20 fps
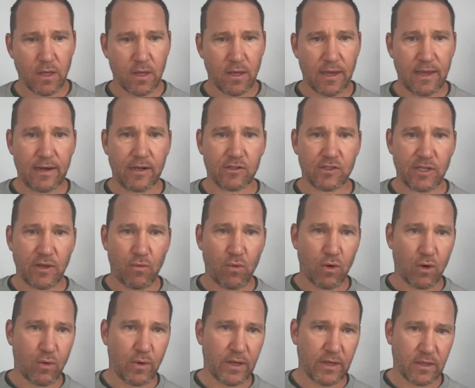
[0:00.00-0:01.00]
And I'll say real
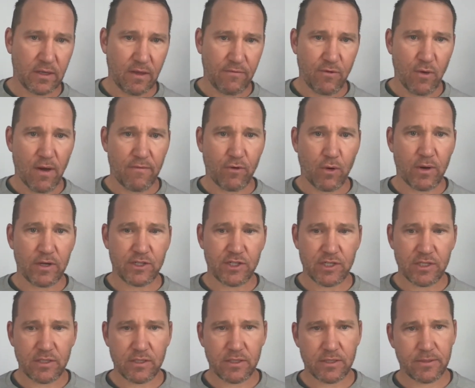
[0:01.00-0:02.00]
quick, if you have
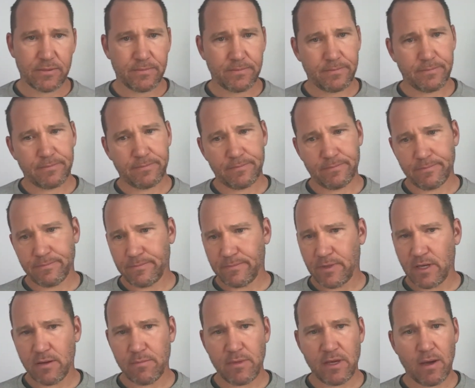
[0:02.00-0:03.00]
questions,
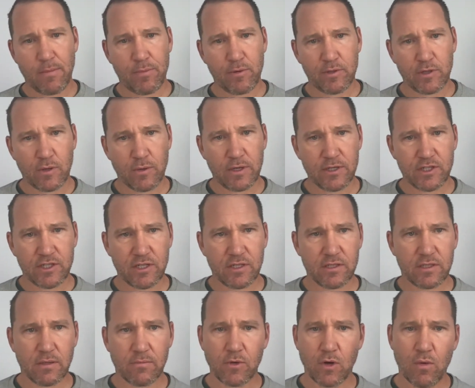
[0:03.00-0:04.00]
hit me up with a question,
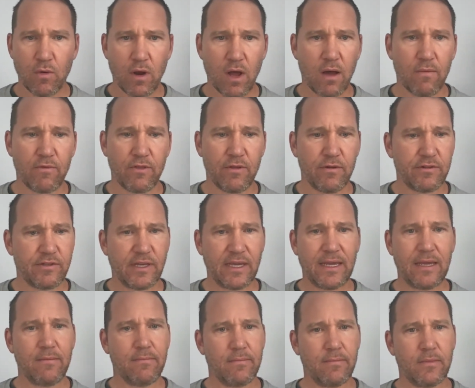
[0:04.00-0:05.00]
something going on with your
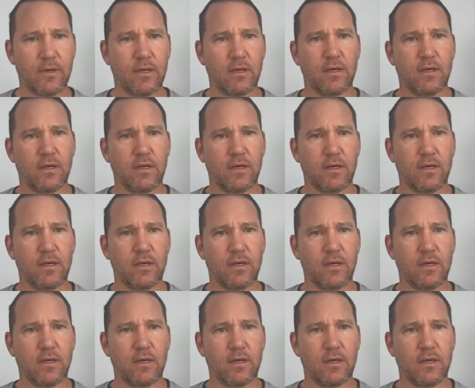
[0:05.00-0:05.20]
team.